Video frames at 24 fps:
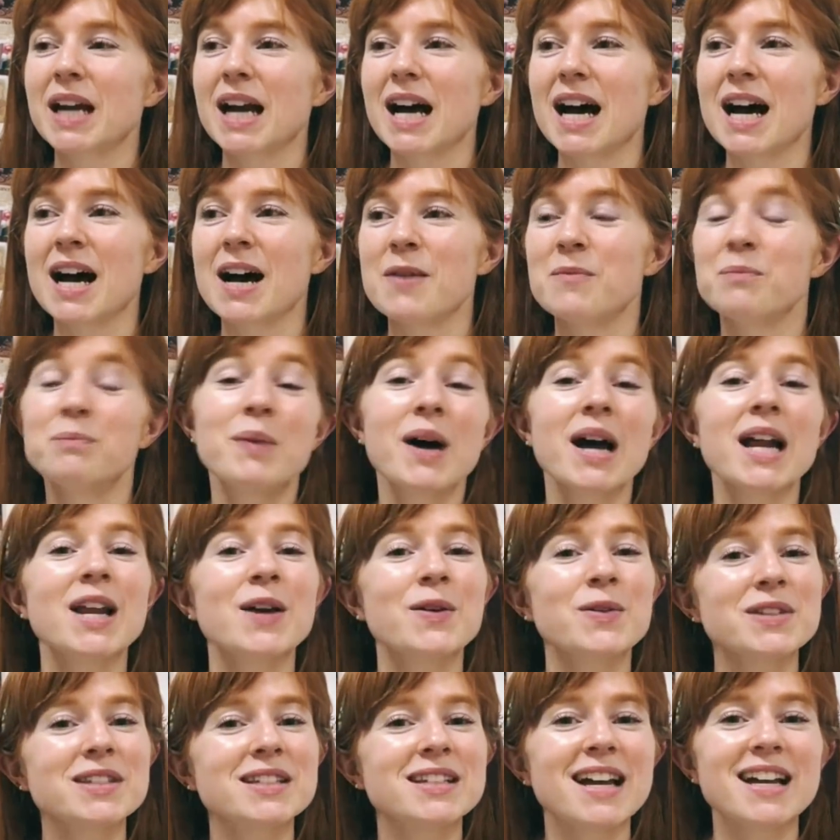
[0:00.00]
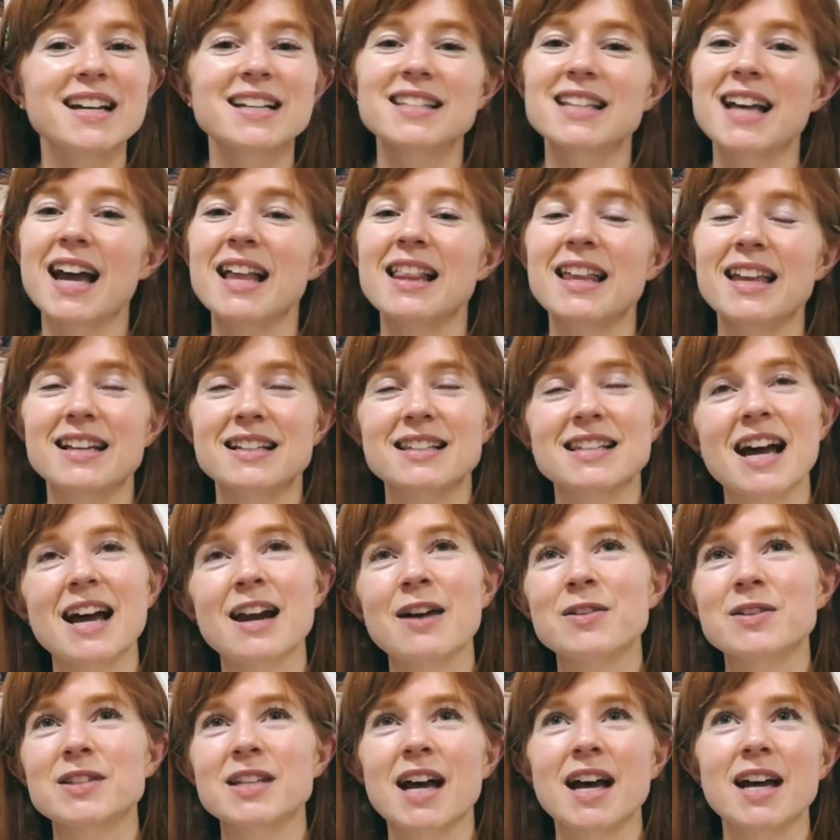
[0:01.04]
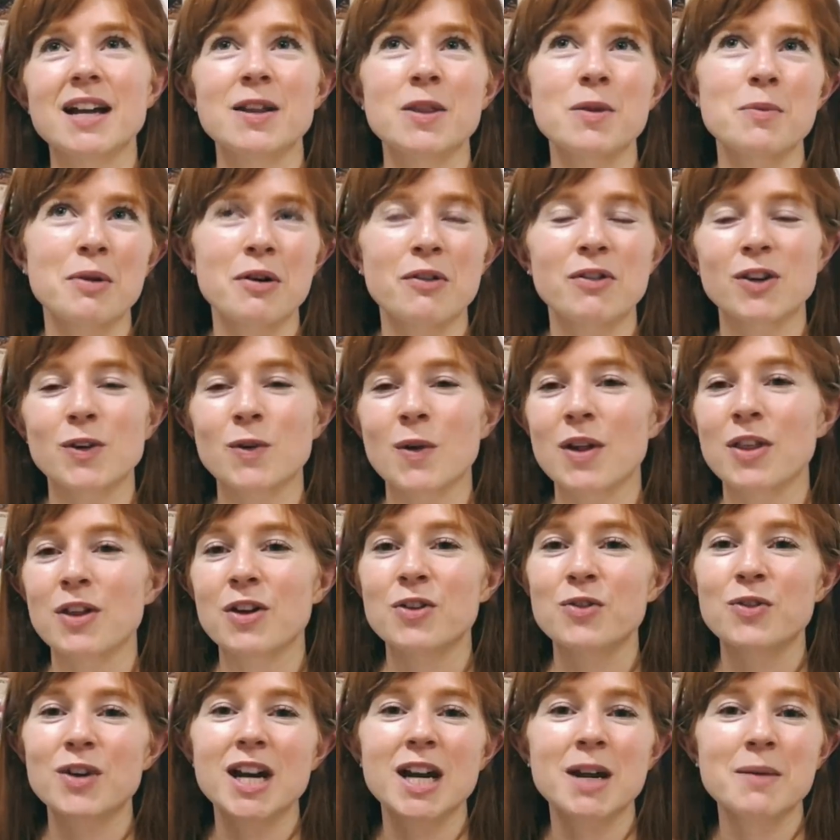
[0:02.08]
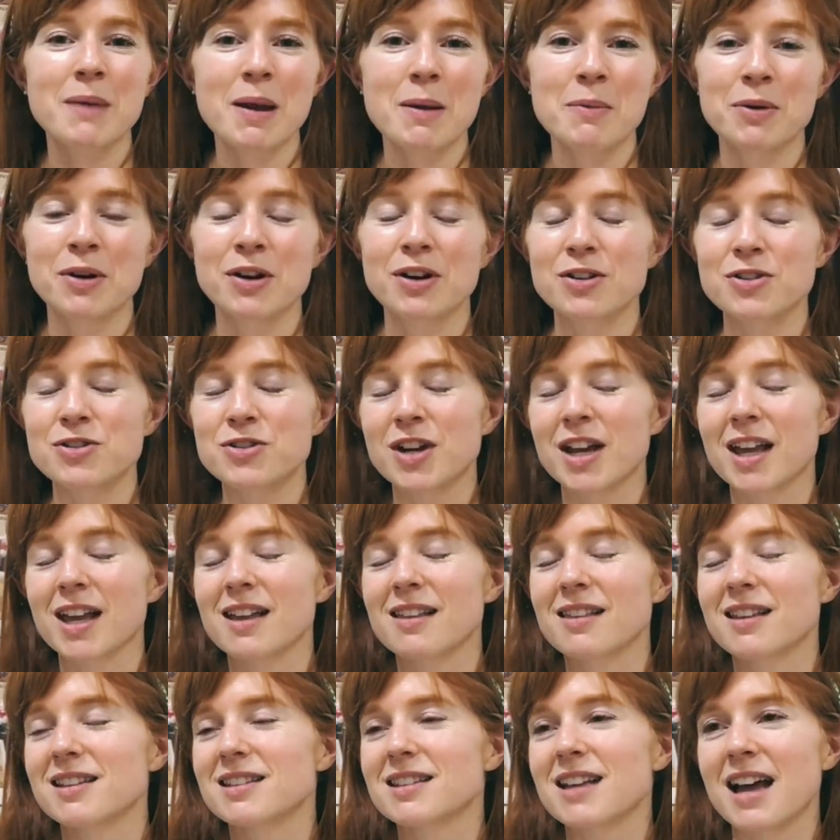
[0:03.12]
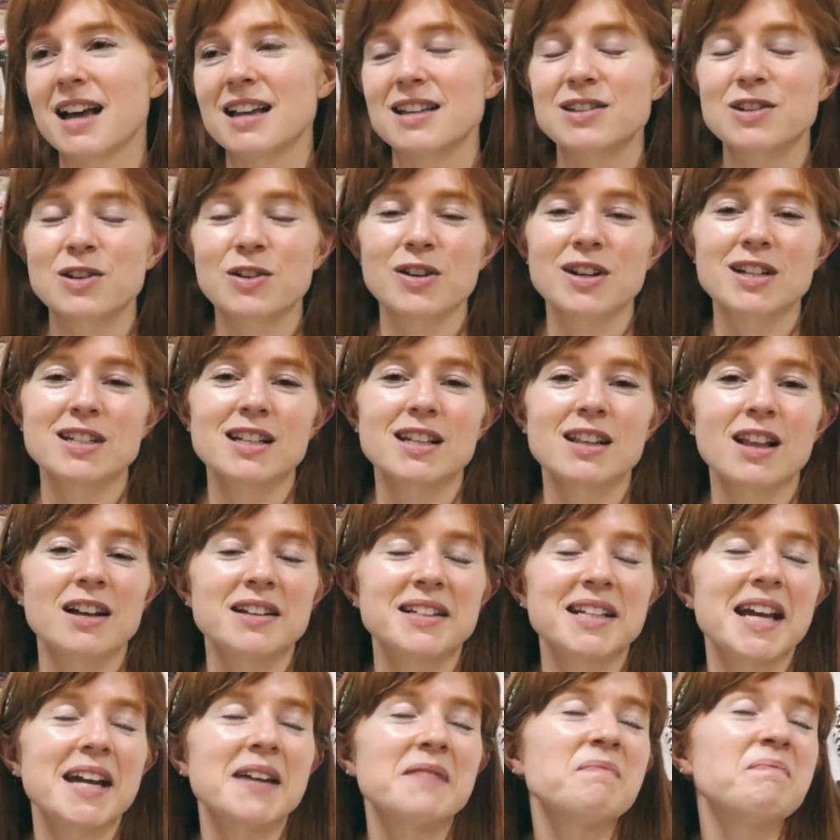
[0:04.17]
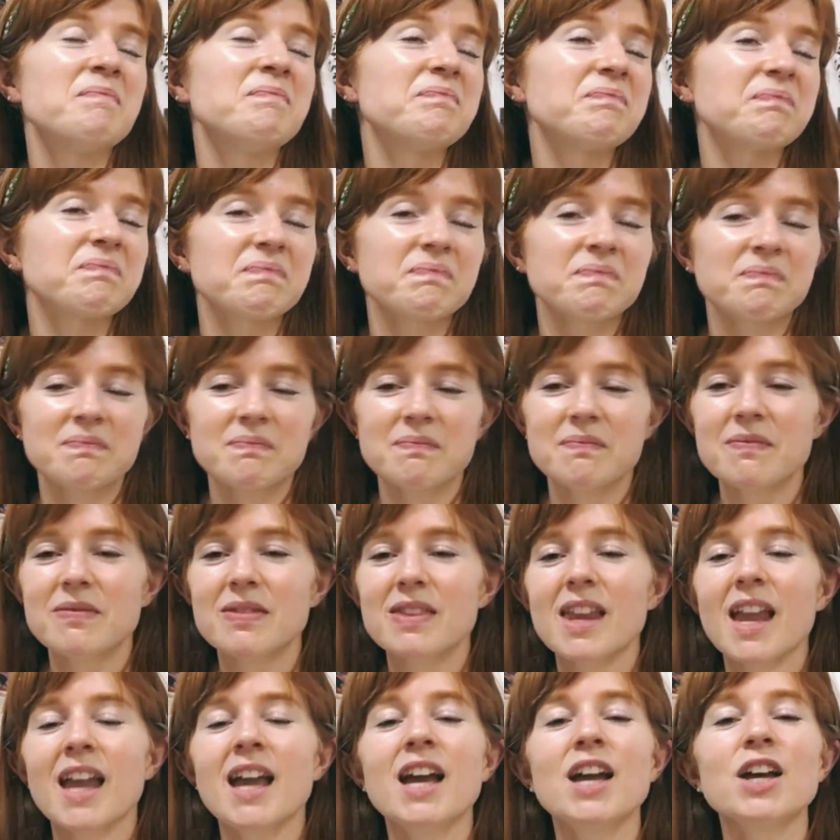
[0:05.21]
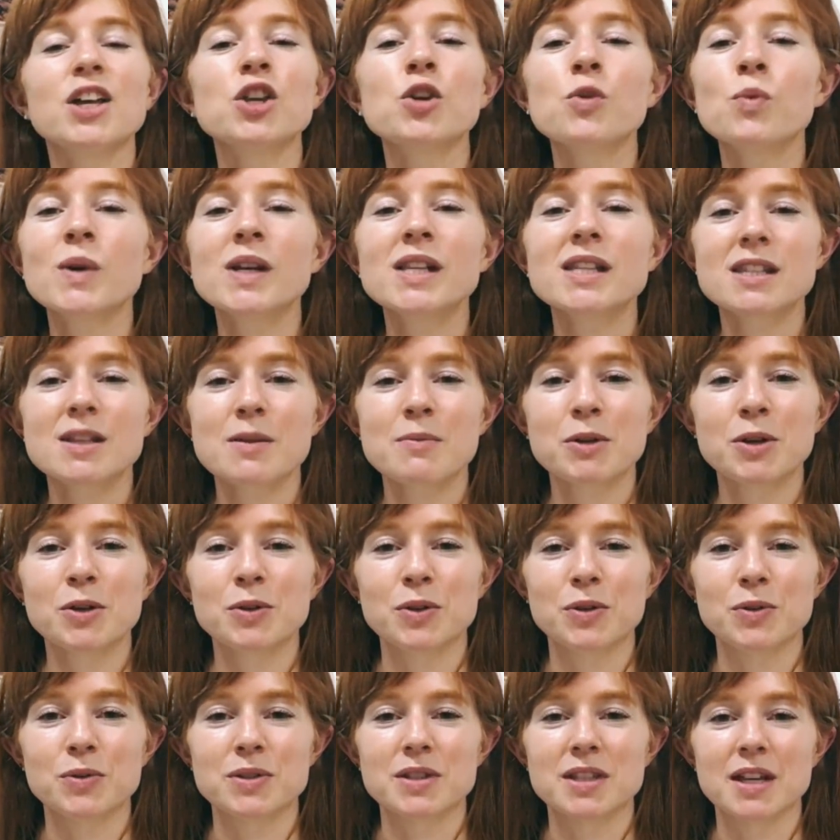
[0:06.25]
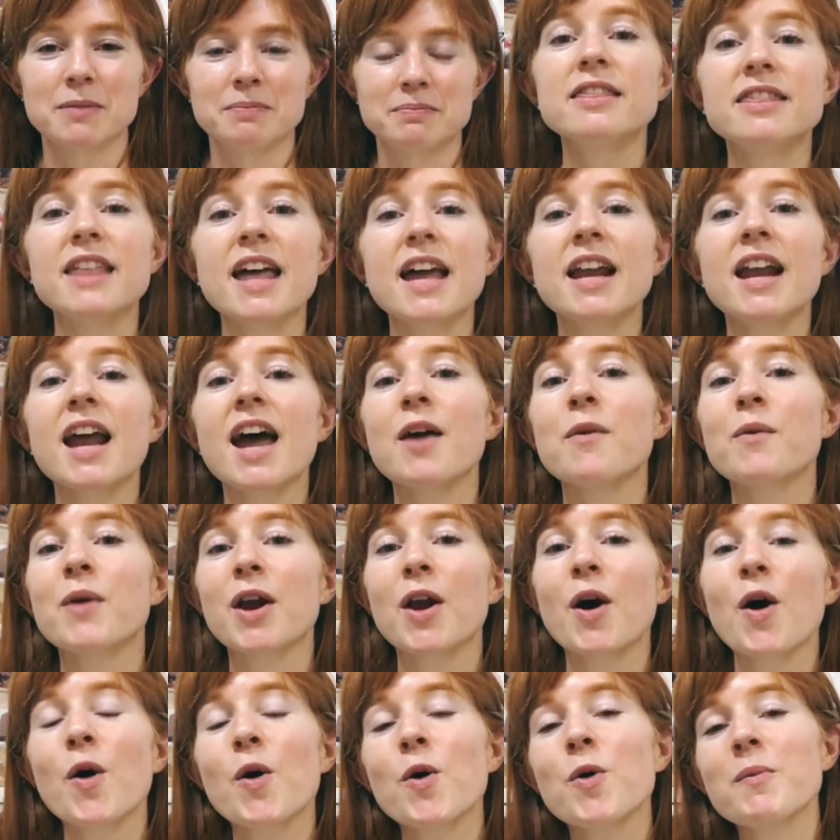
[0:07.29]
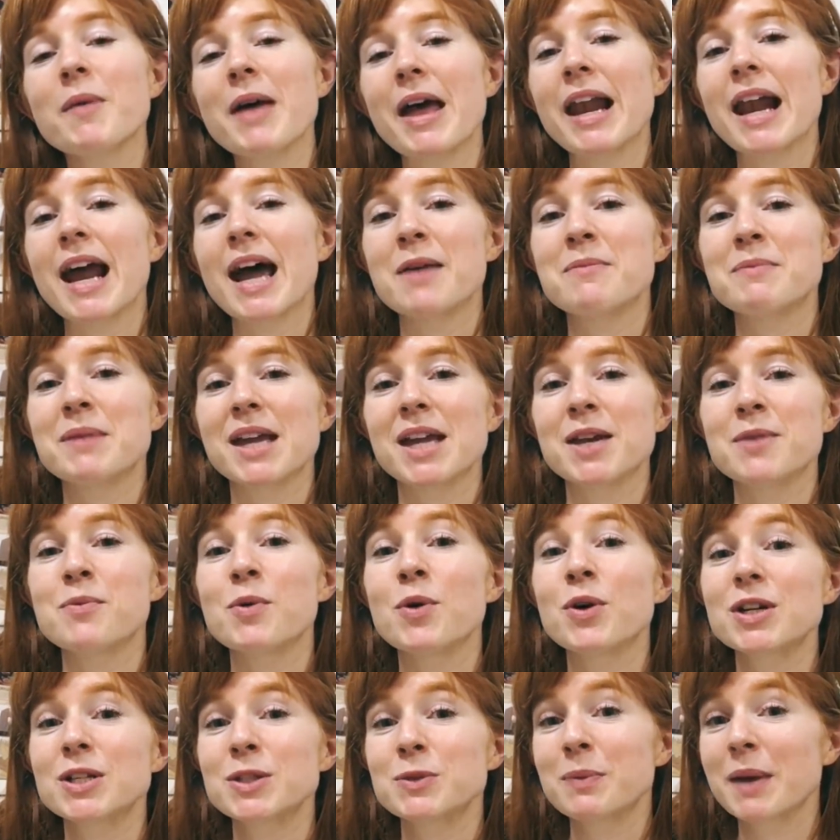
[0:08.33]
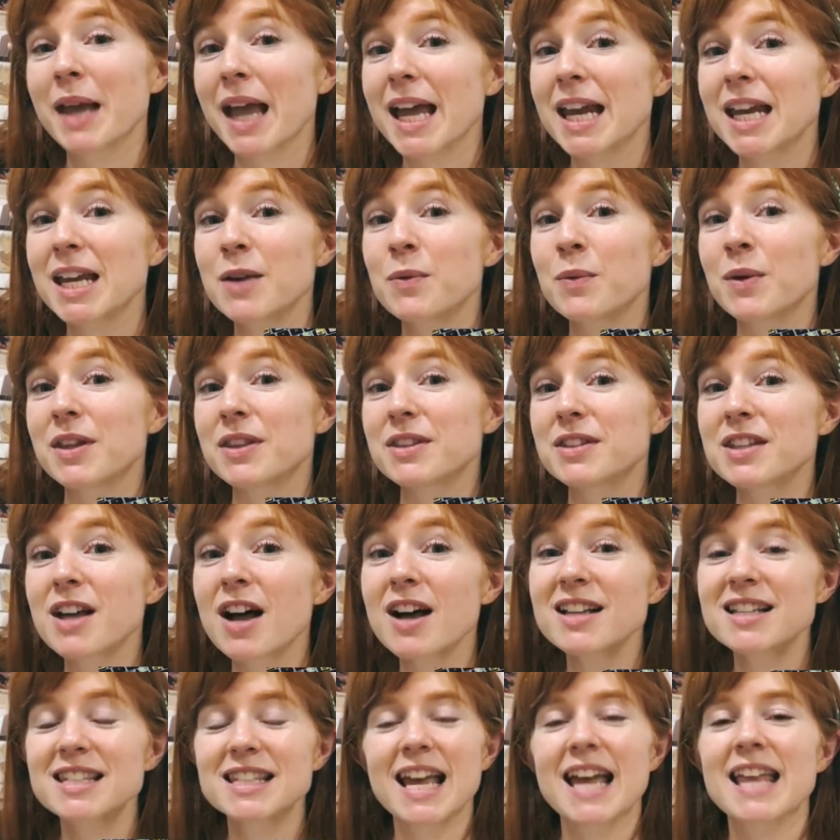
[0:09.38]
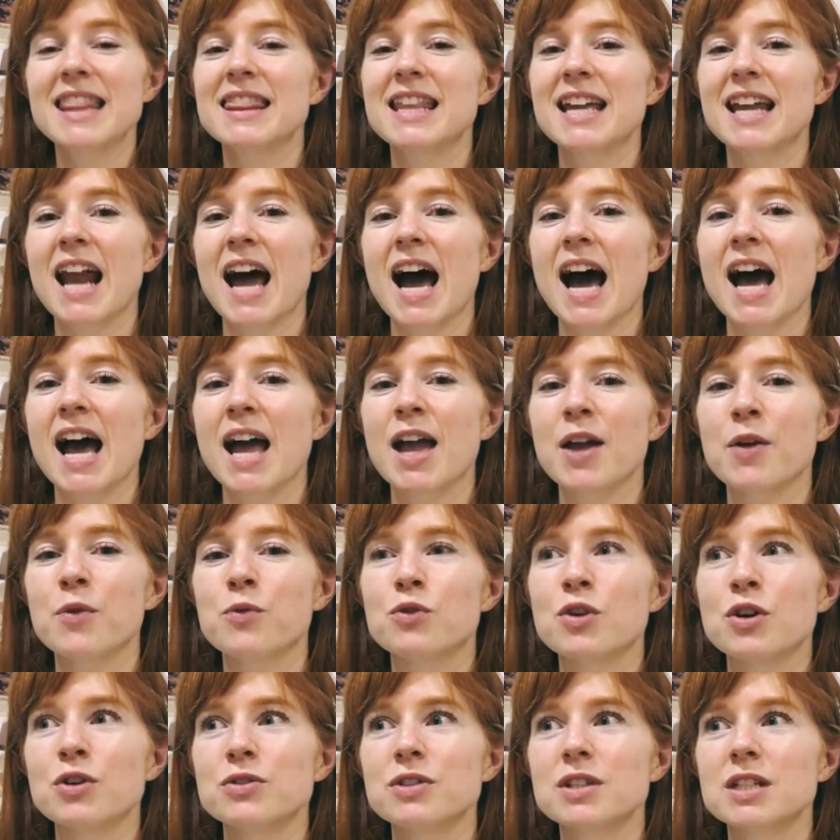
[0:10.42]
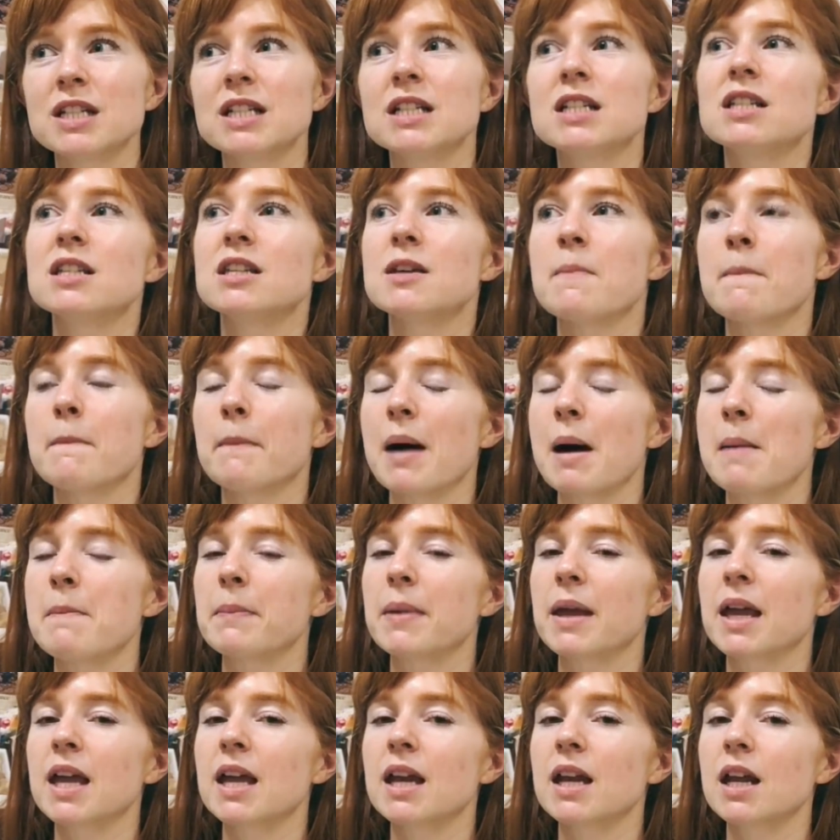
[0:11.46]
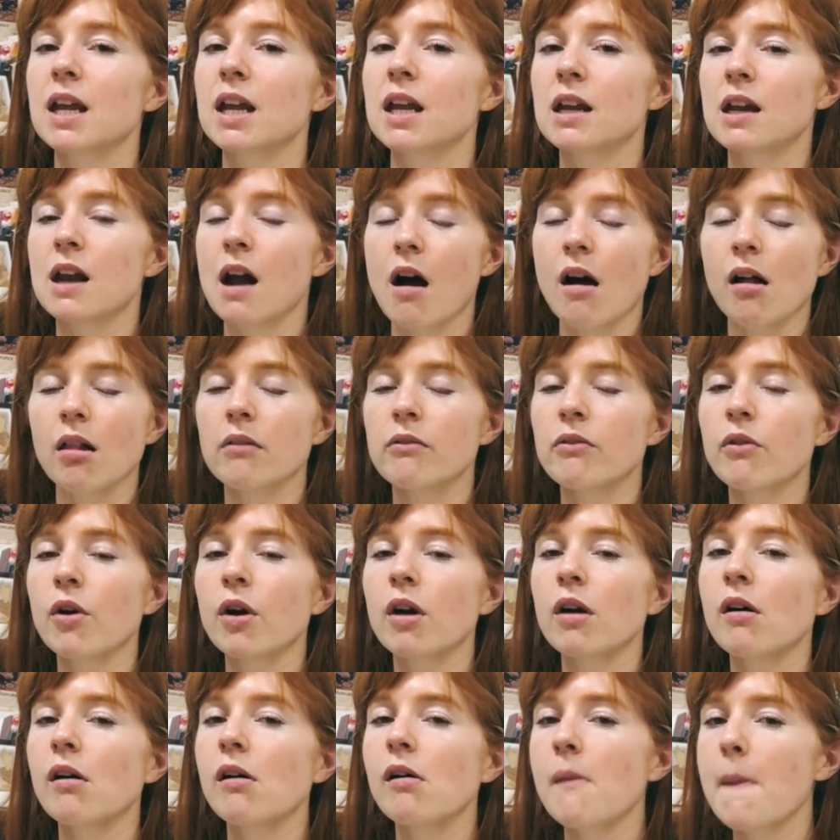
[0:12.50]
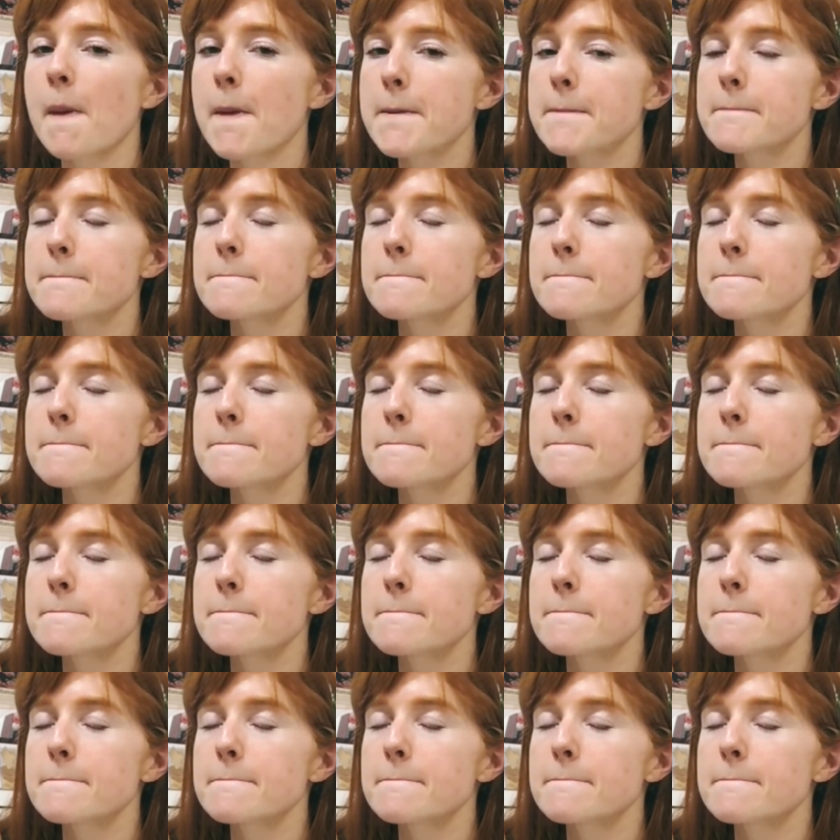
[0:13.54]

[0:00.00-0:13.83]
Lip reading: But it was nice. I like sat outside in the perfect weather, reading my book, drinking this iced green tea latte. You win some, you lose some. Then I went home and I made more spaghetti with sauce, and then I roasted some pumpkin in olive oil.